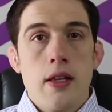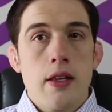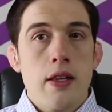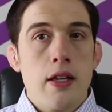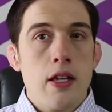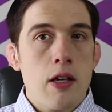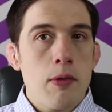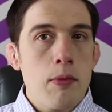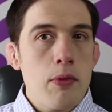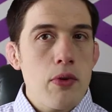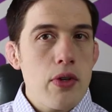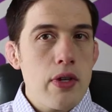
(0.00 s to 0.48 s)

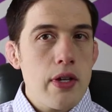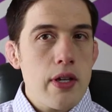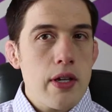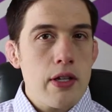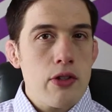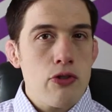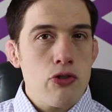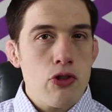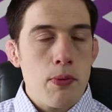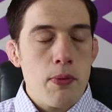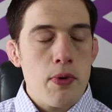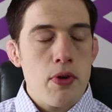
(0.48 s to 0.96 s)
The community
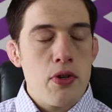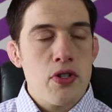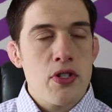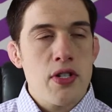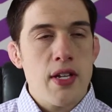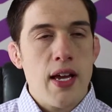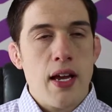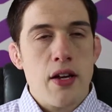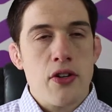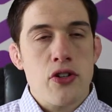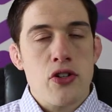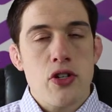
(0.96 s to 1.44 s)
contributors
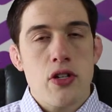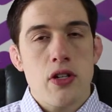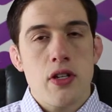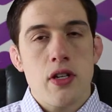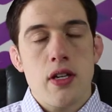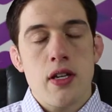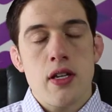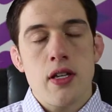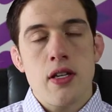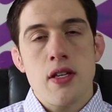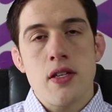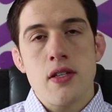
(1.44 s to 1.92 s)
section
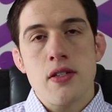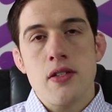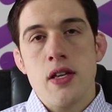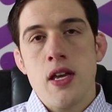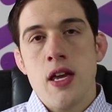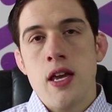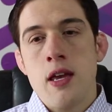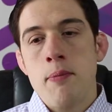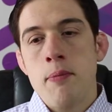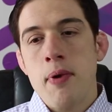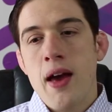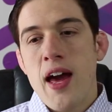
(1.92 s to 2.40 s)
is
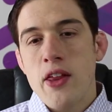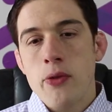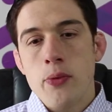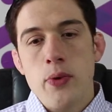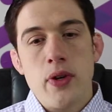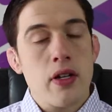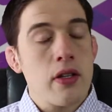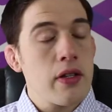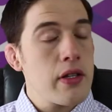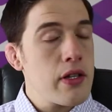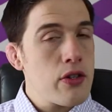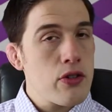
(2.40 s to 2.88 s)
a
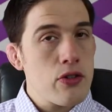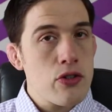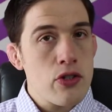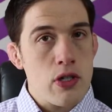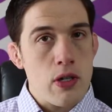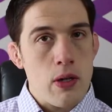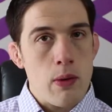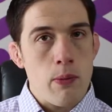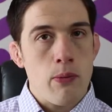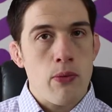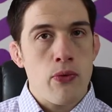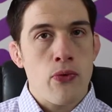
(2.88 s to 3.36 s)
pathway to
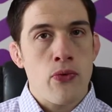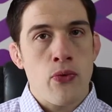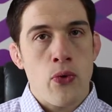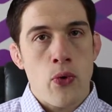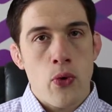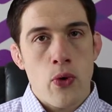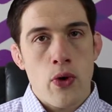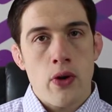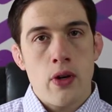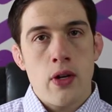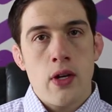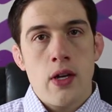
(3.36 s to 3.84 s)
leadership
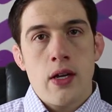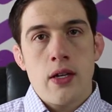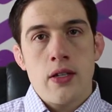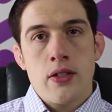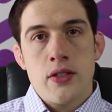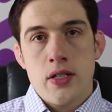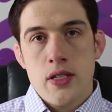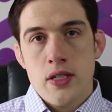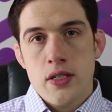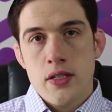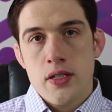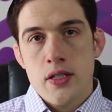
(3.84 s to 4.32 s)
for
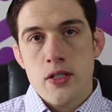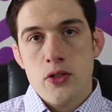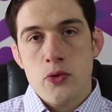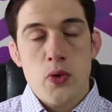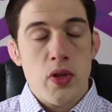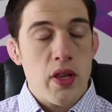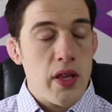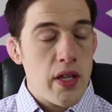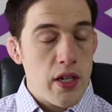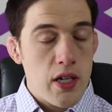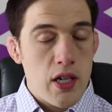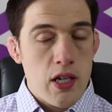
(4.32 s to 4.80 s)
citizens
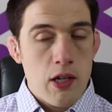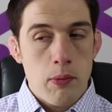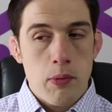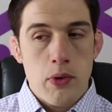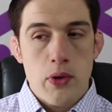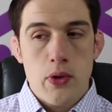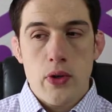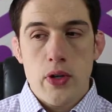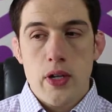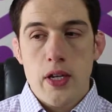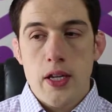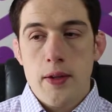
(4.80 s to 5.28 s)
within a
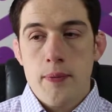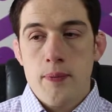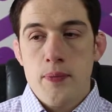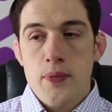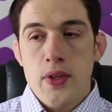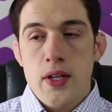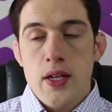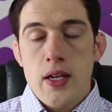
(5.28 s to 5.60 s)
community.